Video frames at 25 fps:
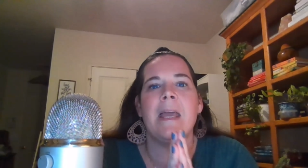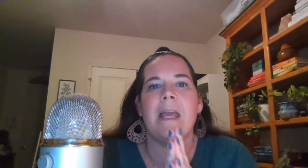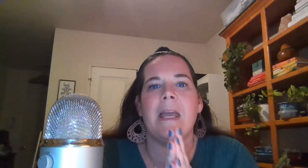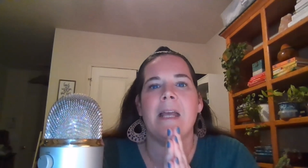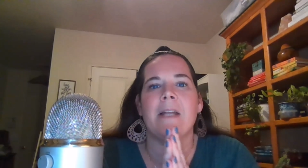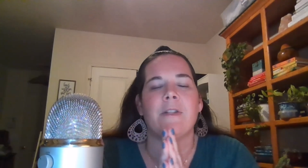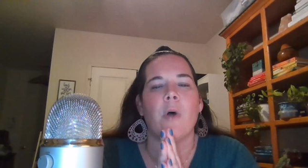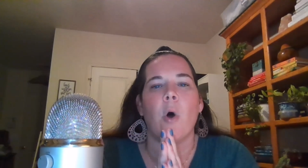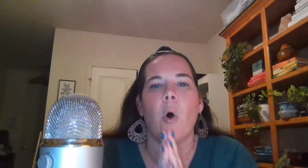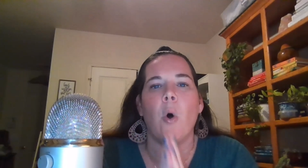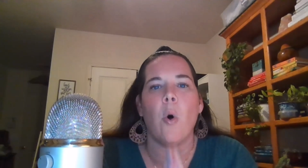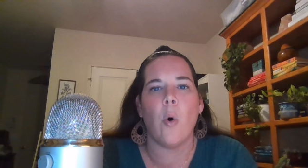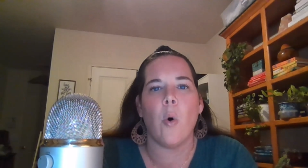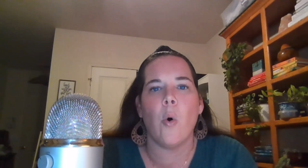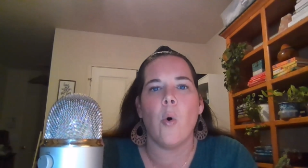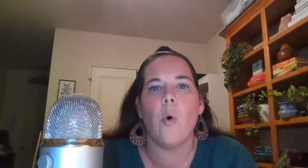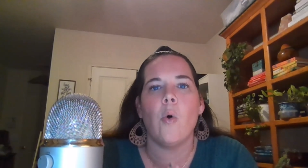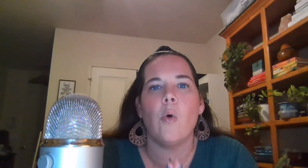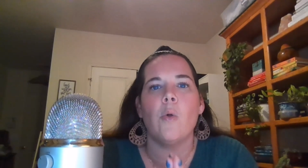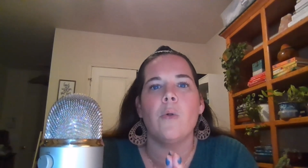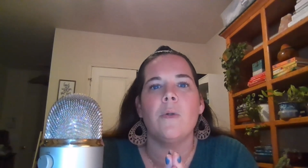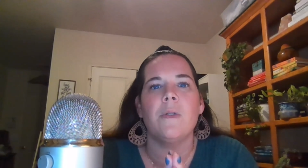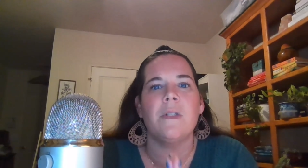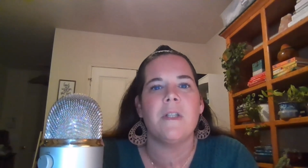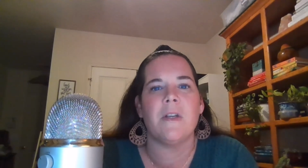It's a
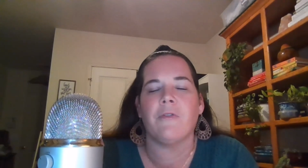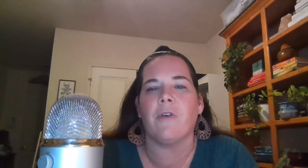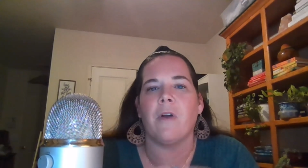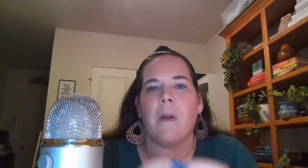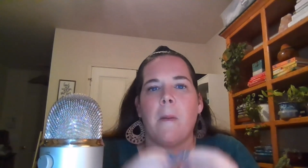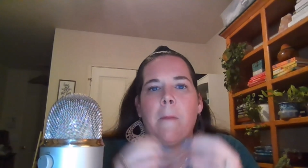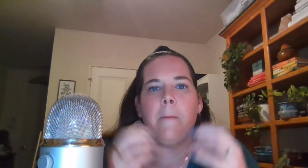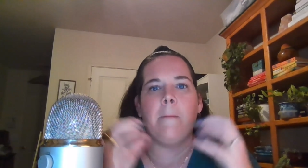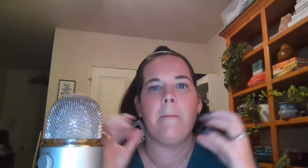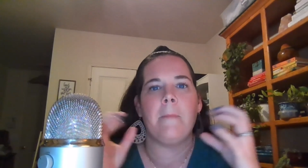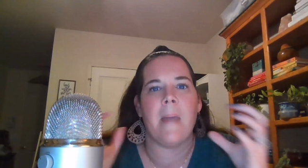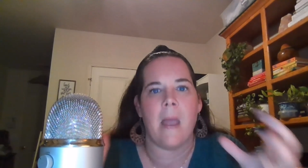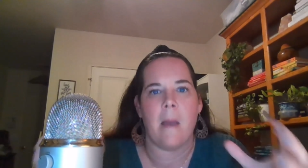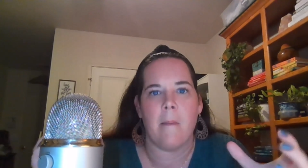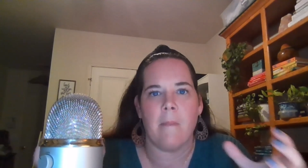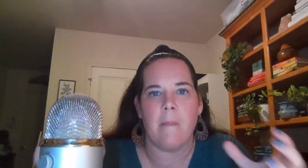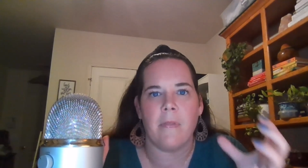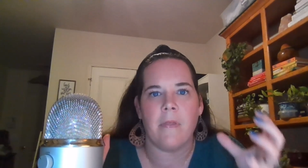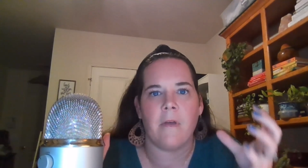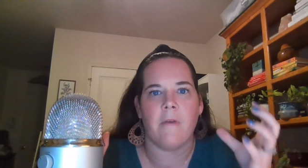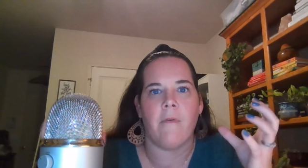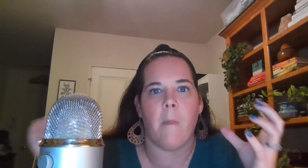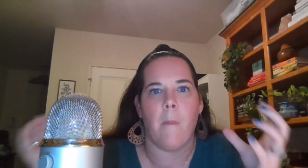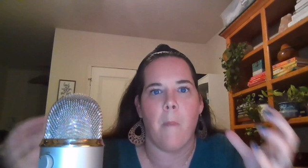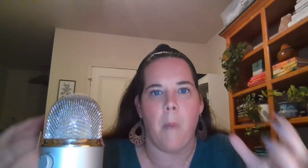whole different
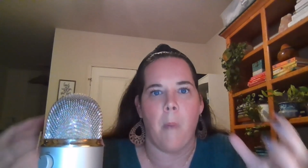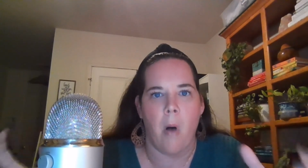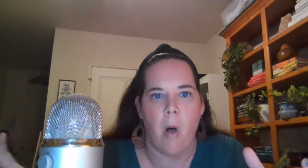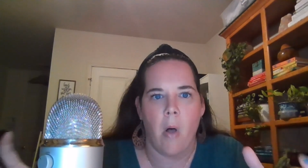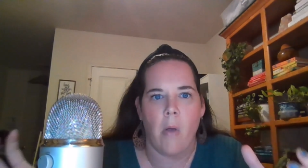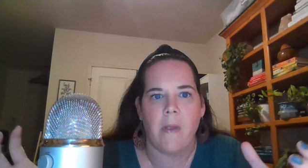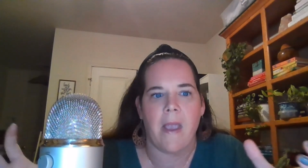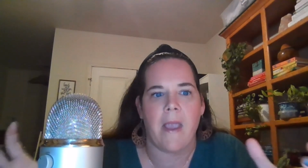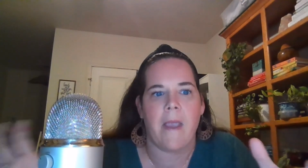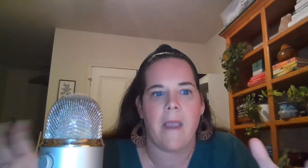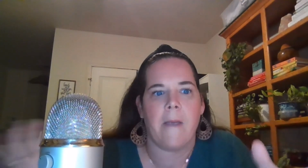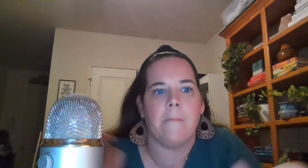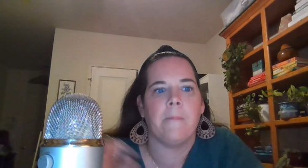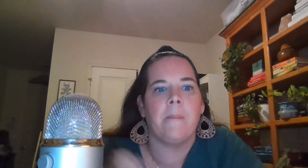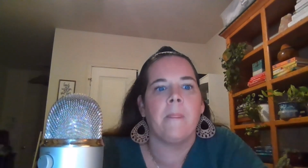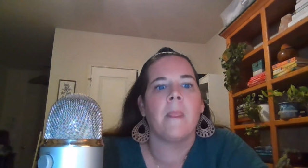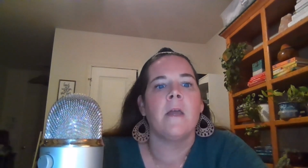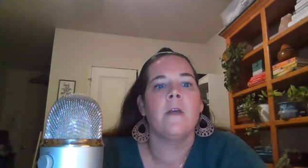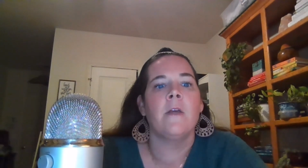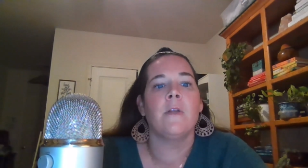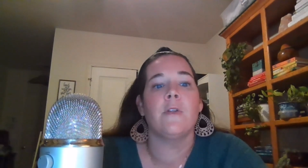mammoth of a ball game.